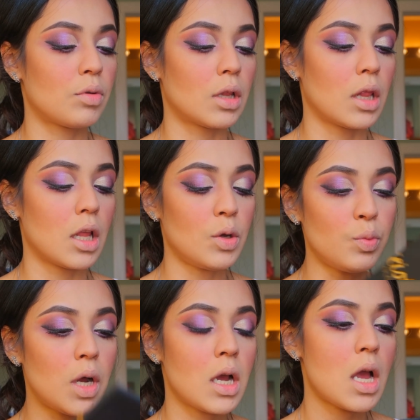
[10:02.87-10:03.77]

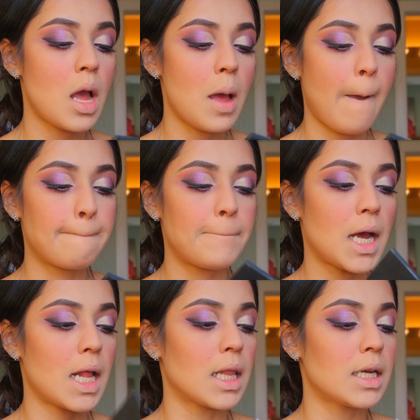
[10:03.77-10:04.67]
Glow
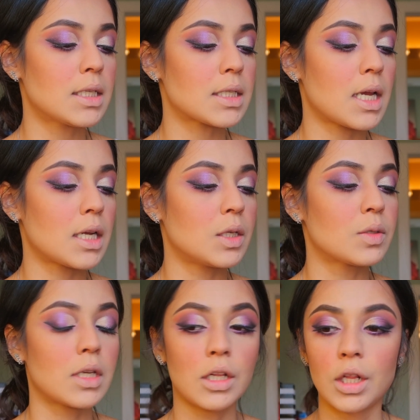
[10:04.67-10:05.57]
palette and
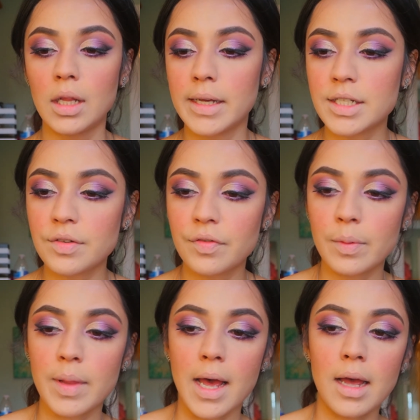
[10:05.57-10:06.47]
using Lit
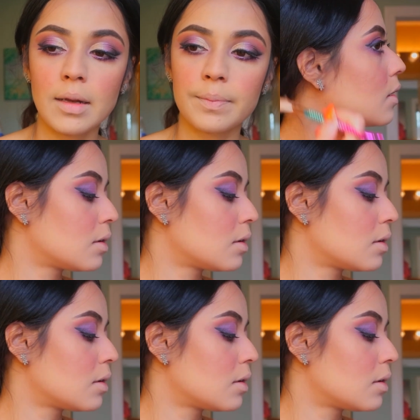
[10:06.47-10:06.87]
from that.